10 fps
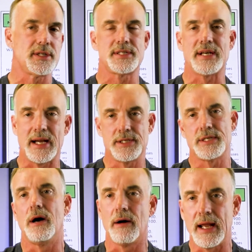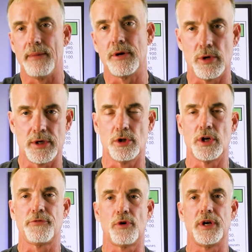it aside and say, okay, I'm going to
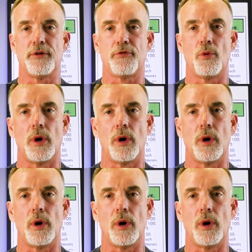look for a different